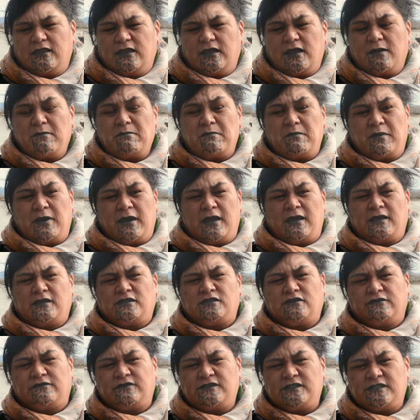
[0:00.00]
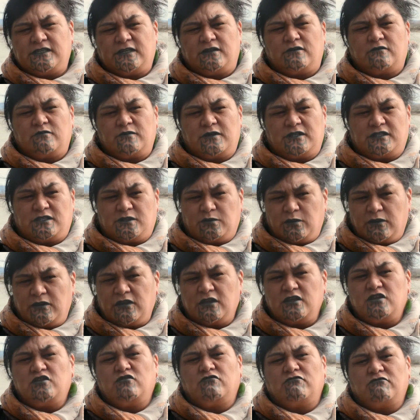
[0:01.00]
the impact of settlements
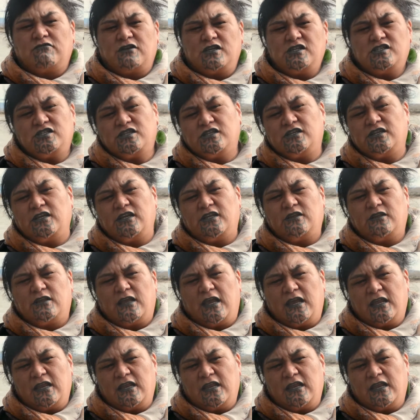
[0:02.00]
within your region and